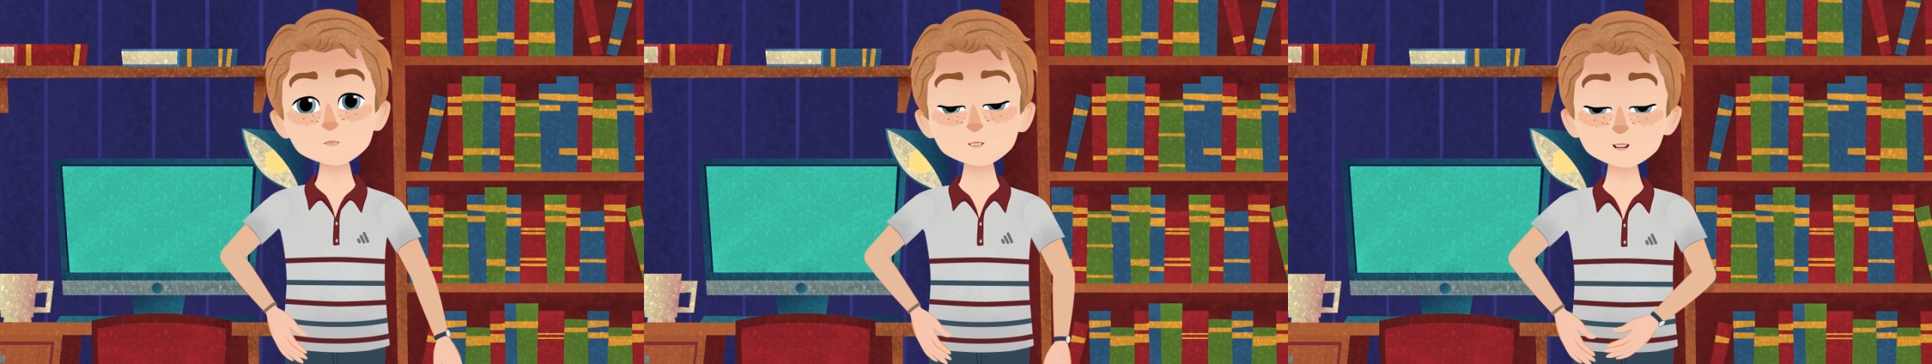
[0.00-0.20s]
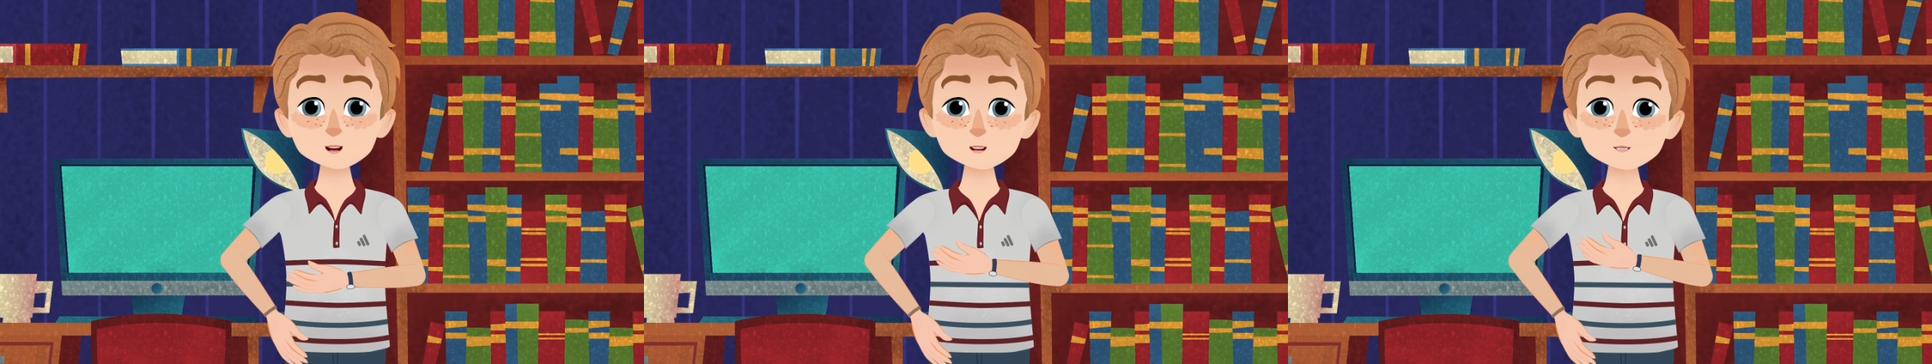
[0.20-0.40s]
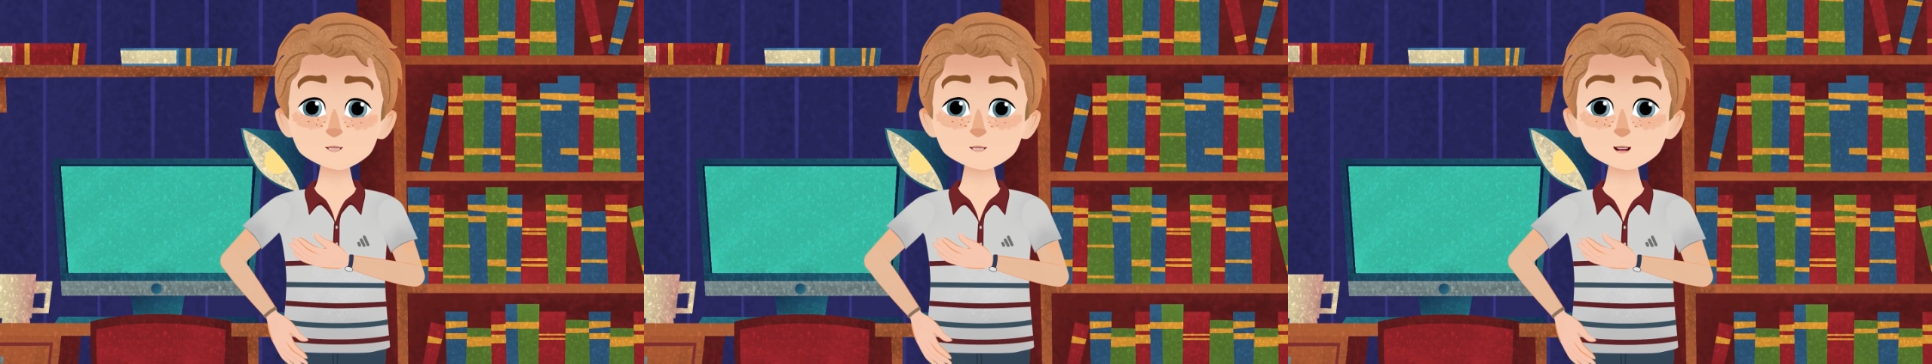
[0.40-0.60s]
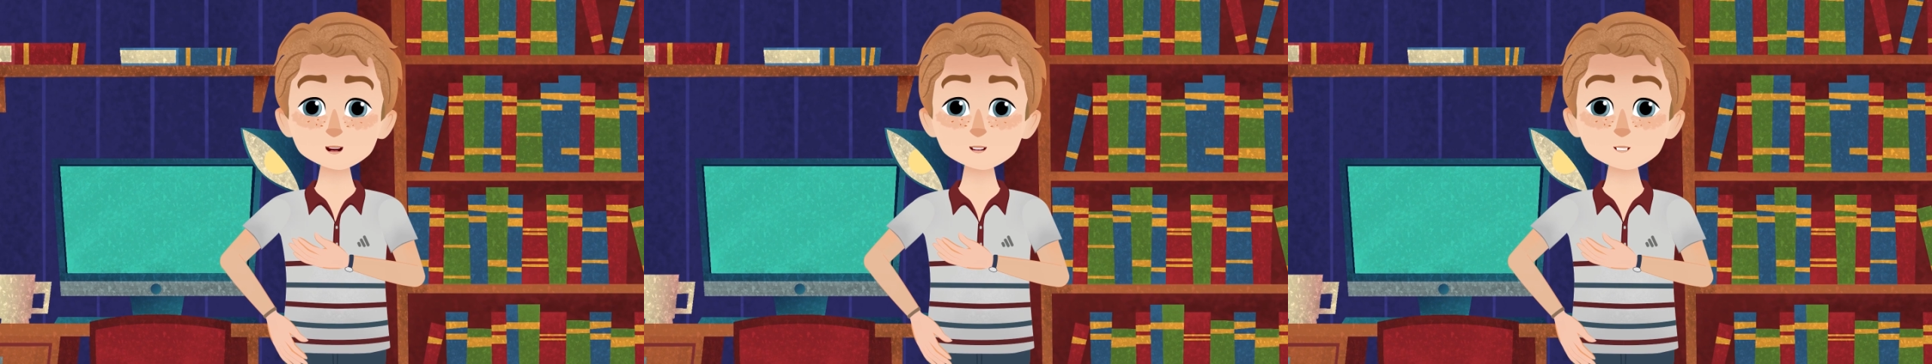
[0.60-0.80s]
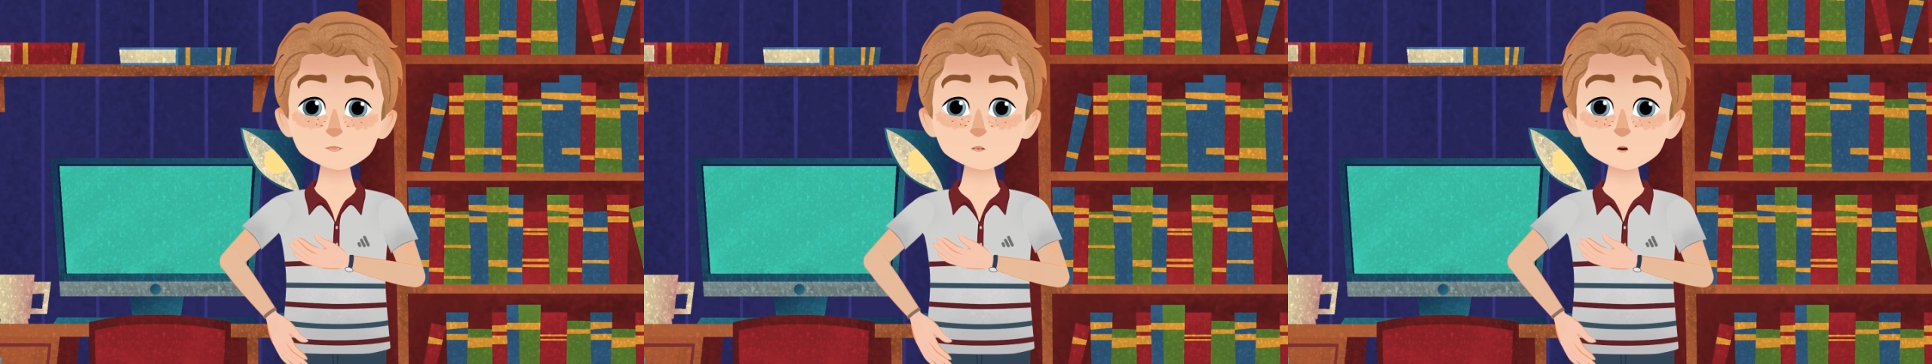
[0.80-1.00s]
but I
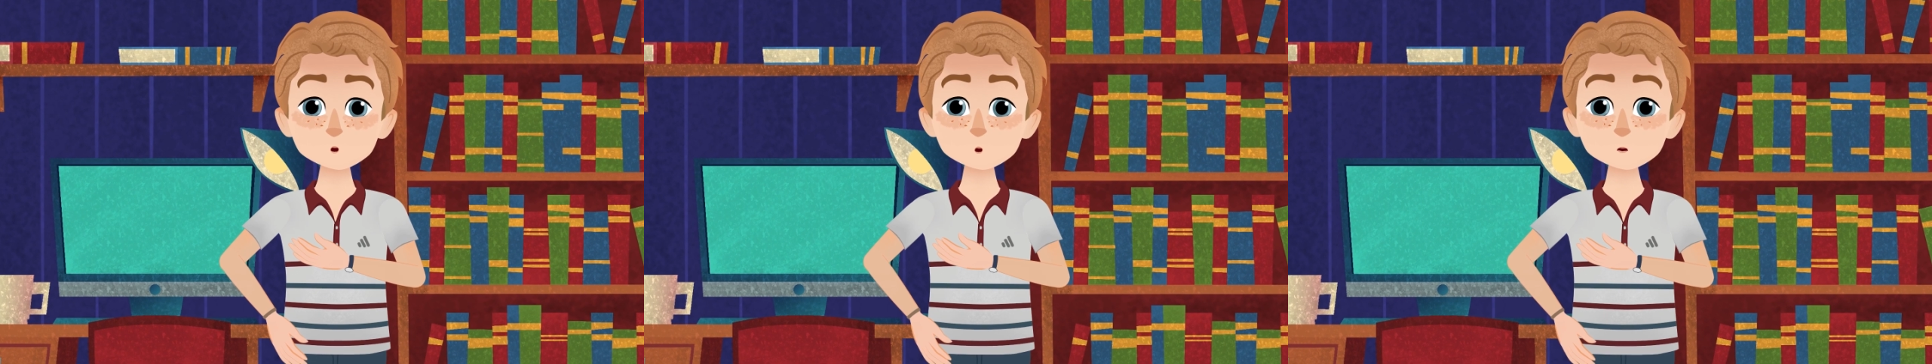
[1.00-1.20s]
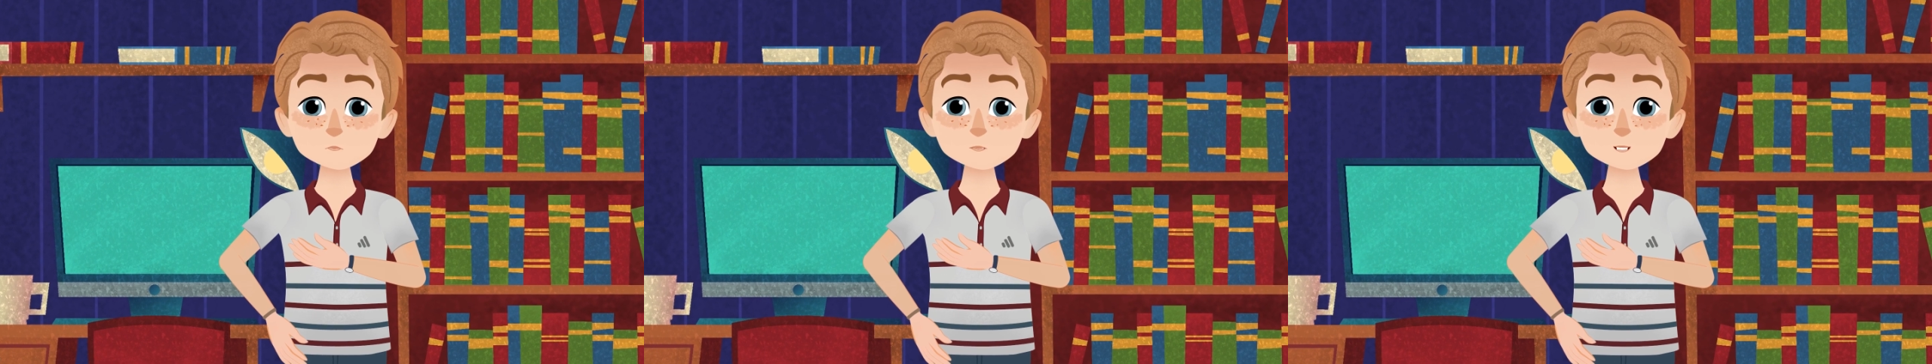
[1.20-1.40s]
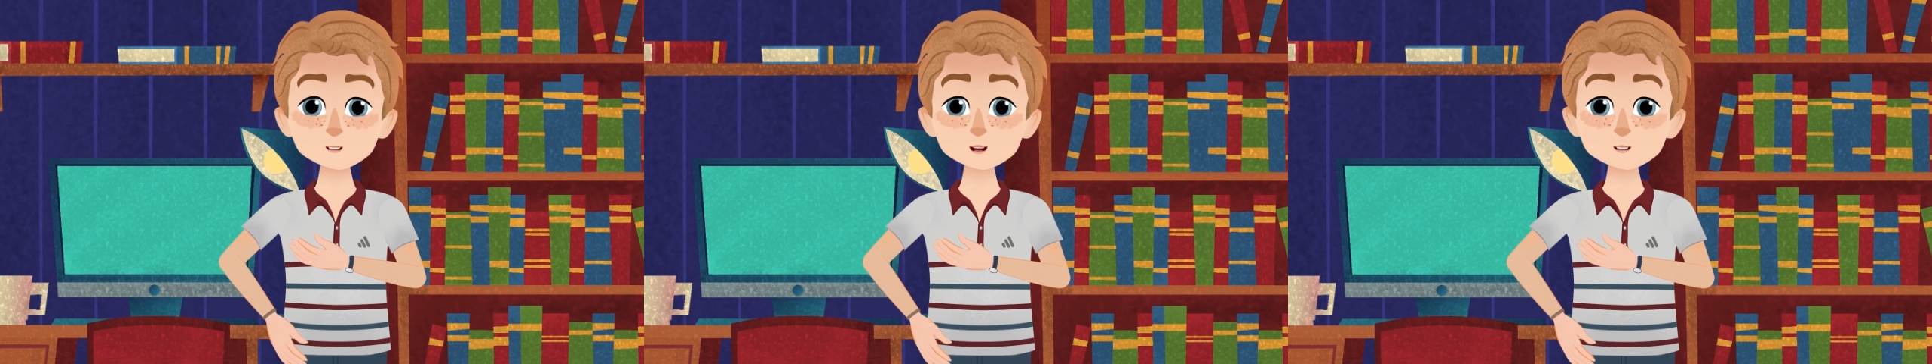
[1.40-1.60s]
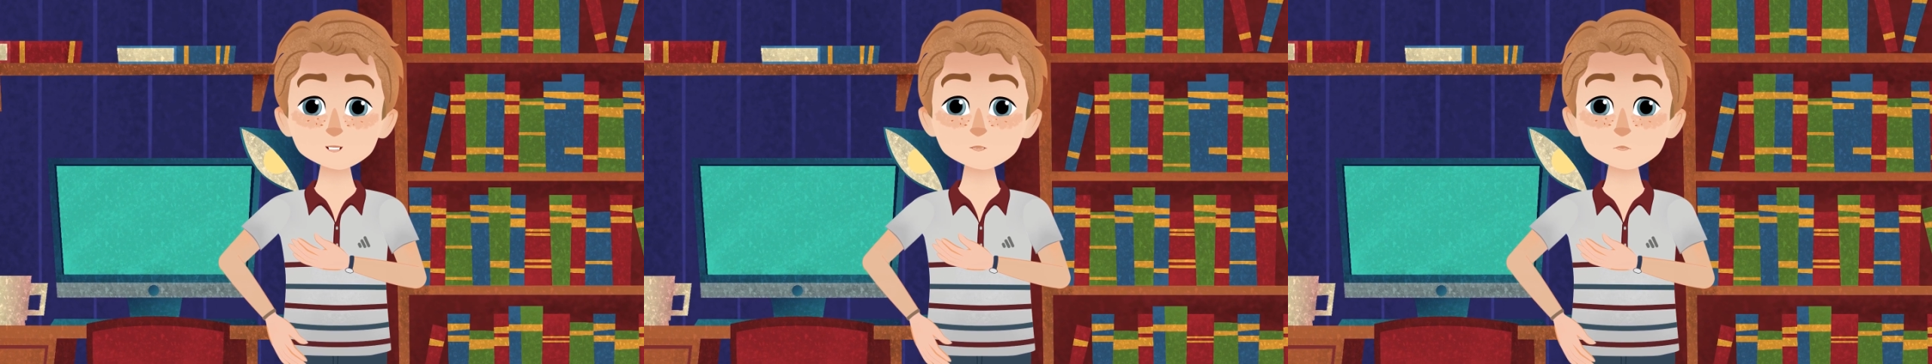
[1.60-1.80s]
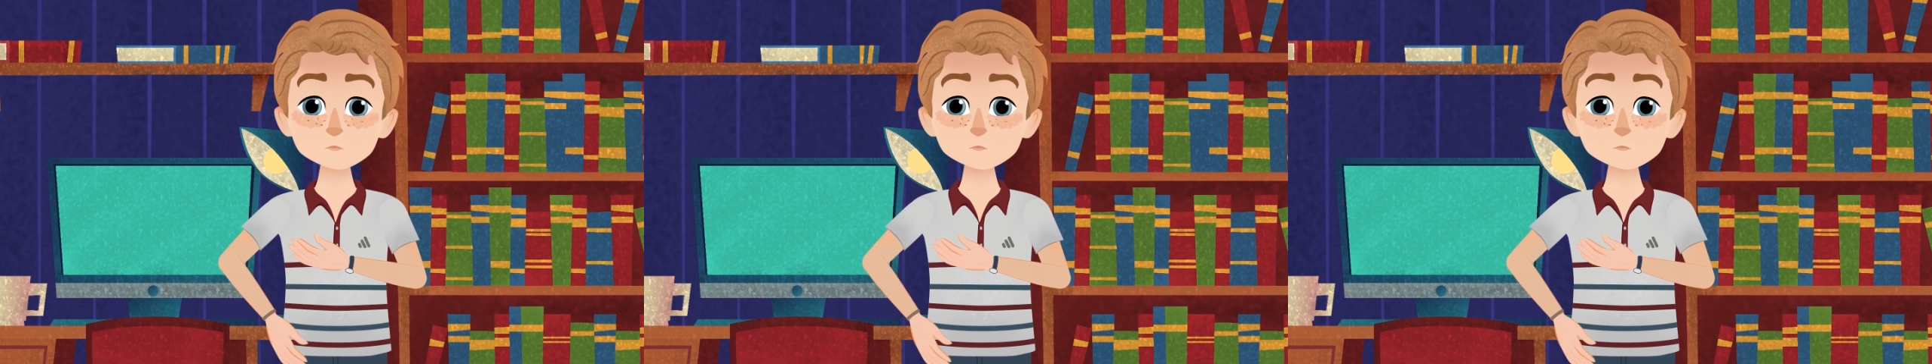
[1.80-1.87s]
managed to open it.